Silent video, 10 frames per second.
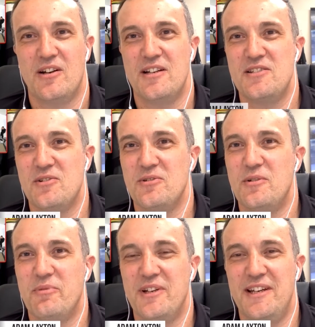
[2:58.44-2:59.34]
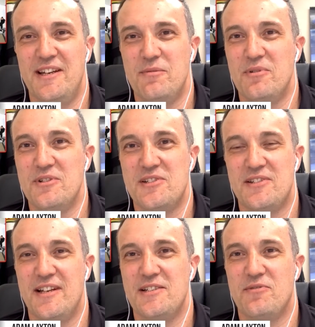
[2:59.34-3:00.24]
It's good to be here,
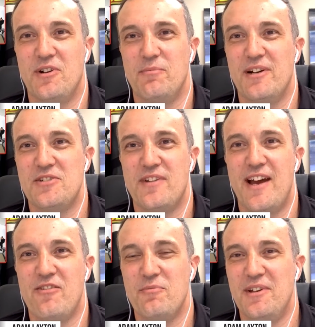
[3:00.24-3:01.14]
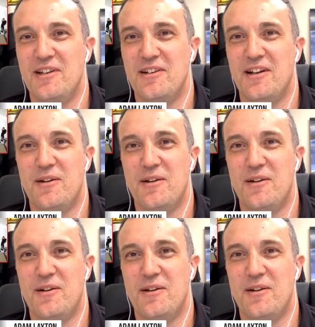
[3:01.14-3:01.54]
Bruce. Thanks very much for having me, and